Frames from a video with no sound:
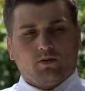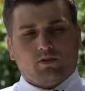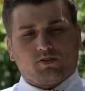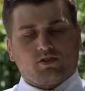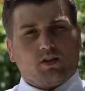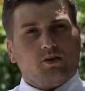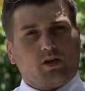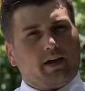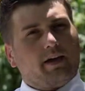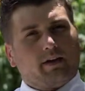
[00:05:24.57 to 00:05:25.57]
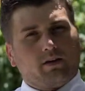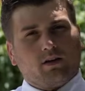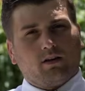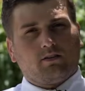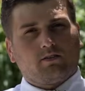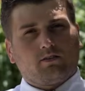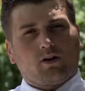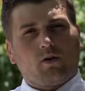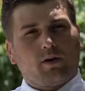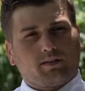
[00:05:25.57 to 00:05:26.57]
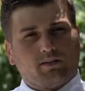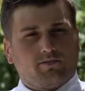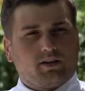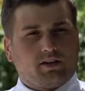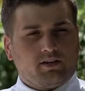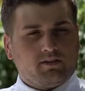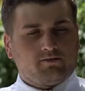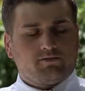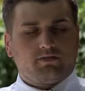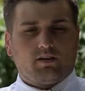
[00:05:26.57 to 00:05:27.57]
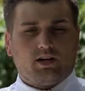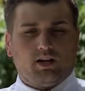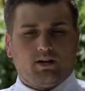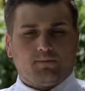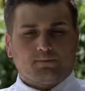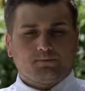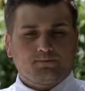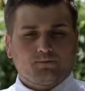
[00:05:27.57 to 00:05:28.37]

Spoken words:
slow to anger, quick to forgive. And